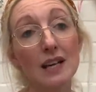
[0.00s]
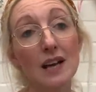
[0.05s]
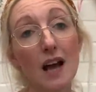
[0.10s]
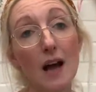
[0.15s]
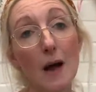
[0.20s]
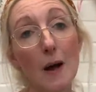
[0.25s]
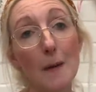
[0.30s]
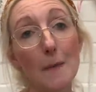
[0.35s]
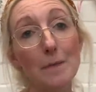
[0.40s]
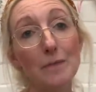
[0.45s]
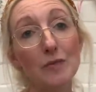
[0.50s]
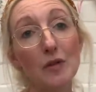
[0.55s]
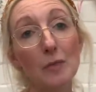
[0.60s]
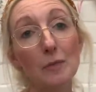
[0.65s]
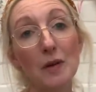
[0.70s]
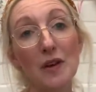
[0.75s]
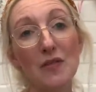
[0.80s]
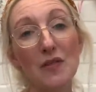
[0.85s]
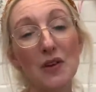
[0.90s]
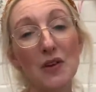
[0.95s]

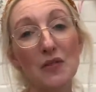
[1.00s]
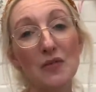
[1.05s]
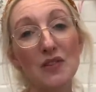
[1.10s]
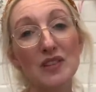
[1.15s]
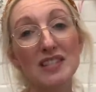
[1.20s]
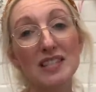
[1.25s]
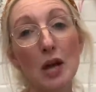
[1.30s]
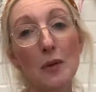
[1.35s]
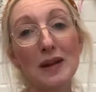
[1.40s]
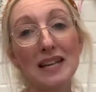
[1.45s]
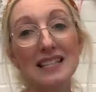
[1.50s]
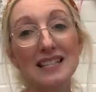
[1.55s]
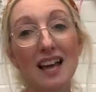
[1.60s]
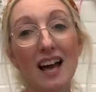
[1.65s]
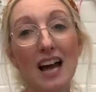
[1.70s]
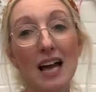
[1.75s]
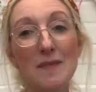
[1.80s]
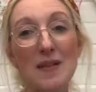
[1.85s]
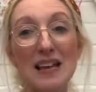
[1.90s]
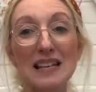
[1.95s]
But the sewing
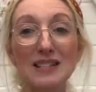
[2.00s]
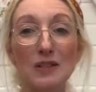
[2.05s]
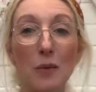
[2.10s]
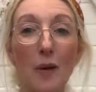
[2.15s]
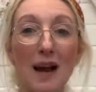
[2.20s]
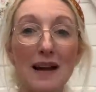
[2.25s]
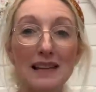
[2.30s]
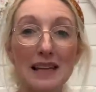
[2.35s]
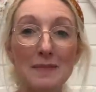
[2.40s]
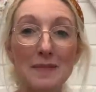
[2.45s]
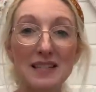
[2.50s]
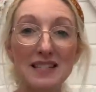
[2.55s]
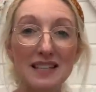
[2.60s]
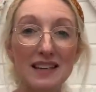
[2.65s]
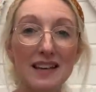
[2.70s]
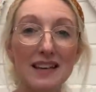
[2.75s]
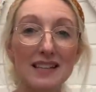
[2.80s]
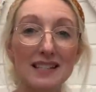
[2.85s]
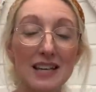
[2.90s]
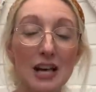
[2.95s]
time is quite
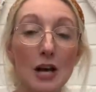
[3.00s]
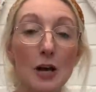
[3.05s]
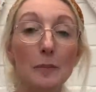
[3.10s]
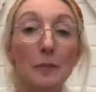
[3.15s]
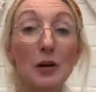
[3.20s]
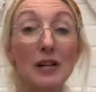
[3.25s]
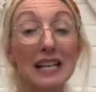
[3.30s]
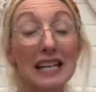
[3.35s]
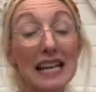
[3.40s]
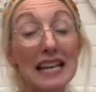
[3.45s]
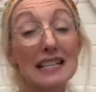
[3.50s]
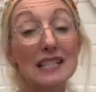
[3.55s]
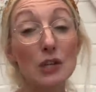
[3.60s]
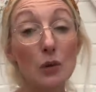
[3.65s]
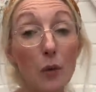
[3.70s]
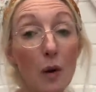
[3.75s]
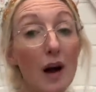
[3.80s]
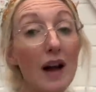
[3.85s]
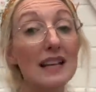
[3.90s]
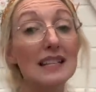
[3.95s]
limited, but it is
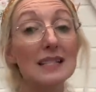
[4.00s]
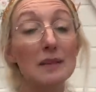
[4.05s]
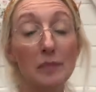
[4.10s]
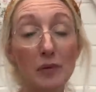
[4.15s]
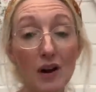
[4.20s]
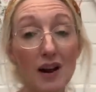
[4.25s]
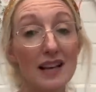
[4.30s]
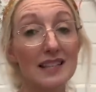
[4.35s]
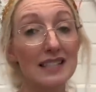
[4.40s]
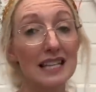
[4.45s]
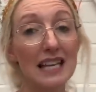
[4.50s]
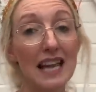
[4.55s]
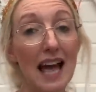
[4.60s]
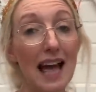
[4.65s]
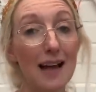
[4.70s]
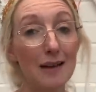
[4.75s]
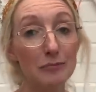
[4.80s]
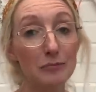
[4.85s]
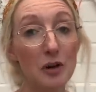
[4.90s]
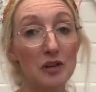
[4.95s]
quite surprising
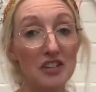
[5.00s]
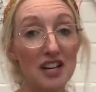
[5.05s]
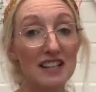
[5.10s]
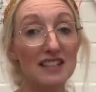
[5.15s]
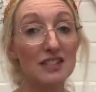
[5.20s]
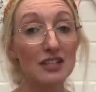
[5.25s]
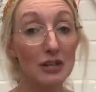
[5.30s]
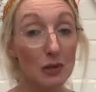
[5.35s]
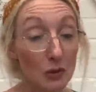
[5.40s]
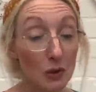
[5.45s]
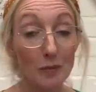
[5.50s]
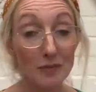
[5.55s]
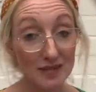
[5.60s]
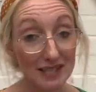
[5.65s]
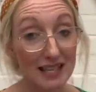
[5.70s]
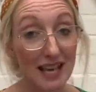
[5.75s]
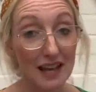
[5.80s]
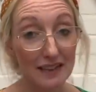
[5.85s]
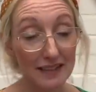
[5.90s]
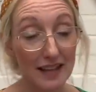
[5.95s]
how projects do come
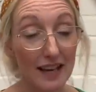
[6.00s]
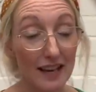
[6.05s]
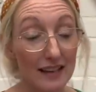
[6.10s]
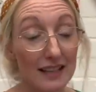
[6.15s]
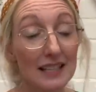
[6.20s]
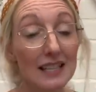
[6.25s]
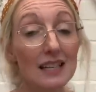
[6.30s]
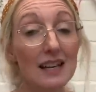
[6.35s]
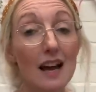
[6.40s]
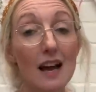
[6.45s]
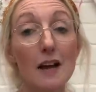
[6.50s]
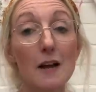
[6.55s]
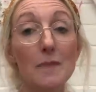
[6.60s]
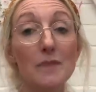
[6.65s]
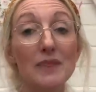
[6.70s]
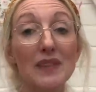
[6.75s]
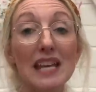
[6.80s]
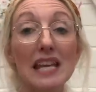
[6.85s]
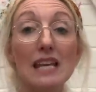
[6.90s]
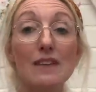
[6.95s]
together,
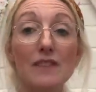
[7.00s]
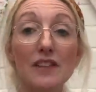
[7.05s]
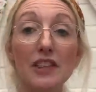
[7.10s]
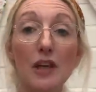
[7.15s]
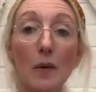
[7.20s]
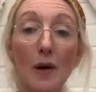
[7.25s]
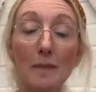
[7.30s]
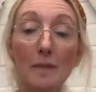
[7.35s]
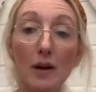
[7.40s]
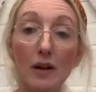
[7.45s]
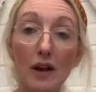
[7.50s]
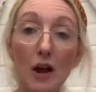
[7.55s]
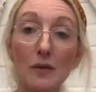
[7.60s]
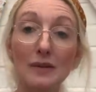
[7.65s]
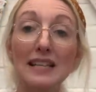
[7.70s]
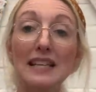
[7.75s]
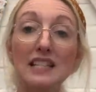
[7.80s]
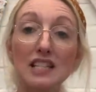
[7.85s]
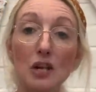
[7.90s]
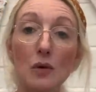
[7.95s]
even though I'm
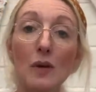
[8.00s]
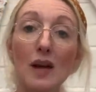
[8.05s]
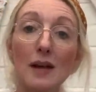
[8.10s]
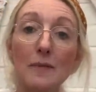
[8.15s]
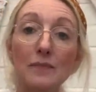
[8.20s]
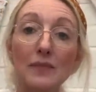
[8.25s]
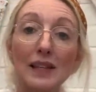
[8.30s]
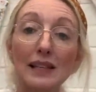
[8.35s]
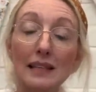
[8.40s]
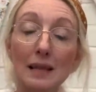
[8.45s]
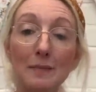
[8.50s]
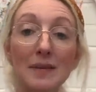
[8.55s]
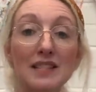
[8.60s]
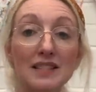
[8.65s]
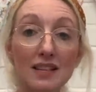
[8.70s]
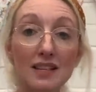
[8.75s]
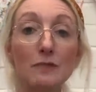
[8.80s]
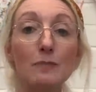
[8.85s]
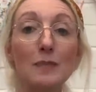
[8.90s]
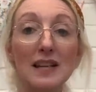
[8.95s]
only doing
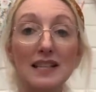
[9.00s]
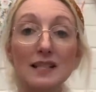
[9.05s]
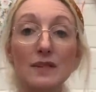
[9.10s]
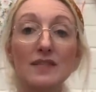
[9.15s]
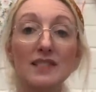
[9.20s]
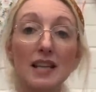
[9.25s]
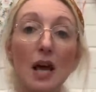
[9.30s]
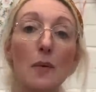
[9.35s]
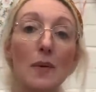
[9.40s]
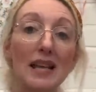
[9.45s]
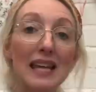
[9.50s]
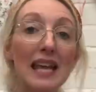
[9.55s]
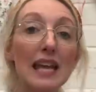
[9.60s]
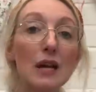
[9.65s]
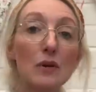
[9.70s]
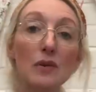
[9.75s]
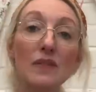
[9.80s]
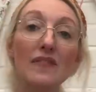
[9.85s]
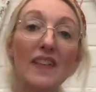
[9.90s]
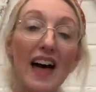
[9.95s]
limited bits of sewing
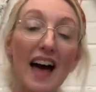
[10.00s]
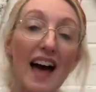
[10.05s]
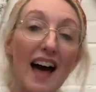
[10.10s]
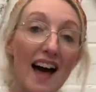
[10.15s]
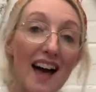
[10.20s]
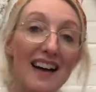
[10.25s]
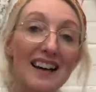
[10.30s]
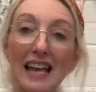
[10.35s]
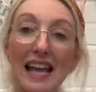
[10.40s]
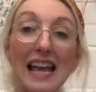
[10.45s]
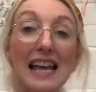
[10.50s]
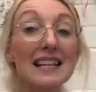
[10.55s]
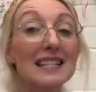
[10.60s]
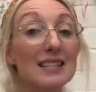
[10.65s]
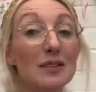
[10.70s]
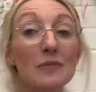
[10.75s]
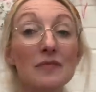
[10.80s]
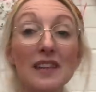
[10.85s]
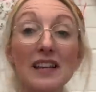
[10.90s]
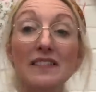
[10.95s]
here and there. It is
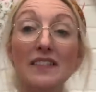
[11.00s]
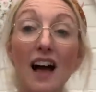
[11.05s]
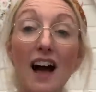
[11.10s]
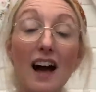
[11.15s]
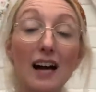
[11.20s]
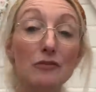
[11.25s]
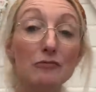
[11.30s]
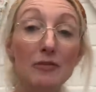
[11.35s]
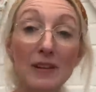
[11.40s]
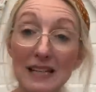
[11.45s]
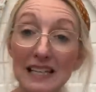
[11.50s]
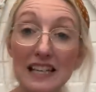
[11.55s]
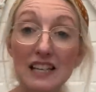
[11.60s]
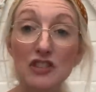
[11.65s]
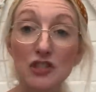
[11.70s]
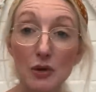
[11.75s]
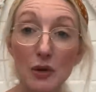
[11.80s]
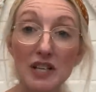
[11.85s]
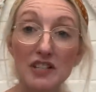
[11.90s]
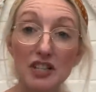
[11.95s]
something that I really
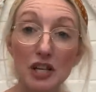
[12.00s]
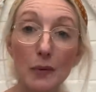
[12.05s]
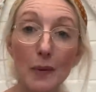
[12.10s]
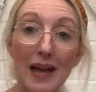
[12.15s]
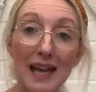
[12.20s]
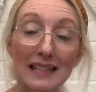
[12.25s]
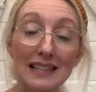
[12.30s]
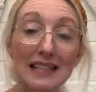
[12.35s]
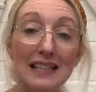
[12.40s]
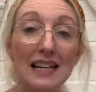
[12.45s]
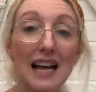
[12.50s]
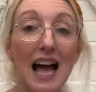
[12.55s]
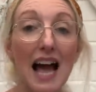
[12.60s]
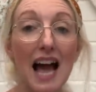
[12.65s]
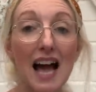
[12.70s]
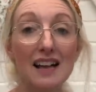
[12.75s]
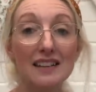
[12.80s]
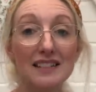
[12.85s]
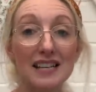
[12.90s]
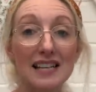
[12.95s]
enjoy doing,
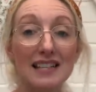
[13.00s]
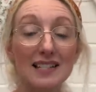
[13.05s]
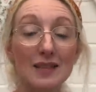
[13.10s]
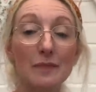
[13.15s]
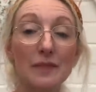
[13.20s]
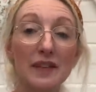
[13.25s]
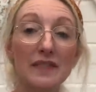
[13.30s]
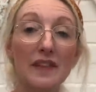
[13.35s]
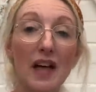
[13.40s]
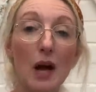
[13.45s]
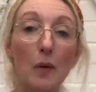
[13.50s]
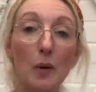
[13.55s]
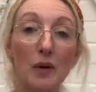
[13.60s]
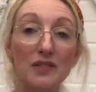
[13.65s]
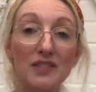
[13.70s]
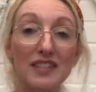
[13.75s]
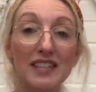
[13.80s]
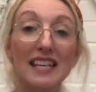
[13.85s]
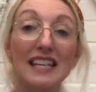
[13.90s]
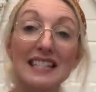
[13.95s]
and it's something that I
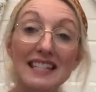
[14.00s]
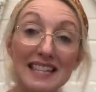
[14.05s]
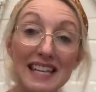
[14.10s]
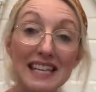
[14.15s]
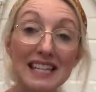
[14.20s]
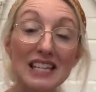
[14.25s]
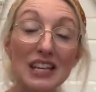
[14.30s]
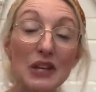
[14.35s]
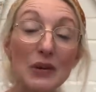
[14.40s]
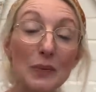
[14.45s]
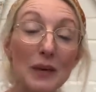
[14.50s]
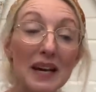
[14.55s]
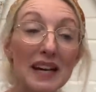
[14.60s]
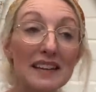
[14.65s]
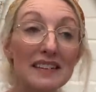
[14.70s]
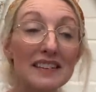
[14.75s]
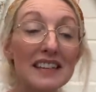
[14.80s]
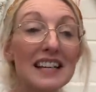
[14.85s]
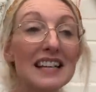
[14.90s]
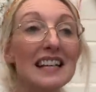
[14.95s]
want to continue with.